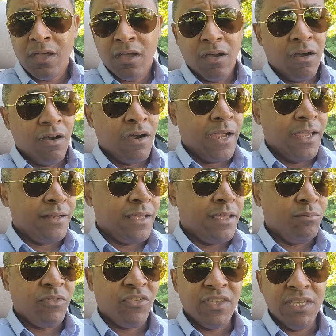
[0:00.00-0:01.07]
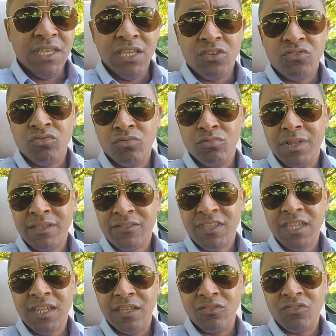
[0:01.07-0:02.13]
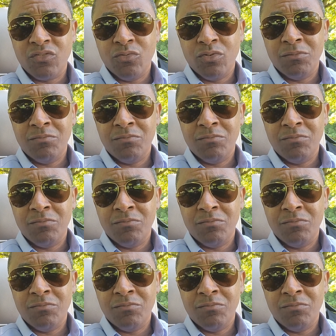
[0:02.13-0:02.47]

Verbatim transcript: All right, MCE crew, let's get into it.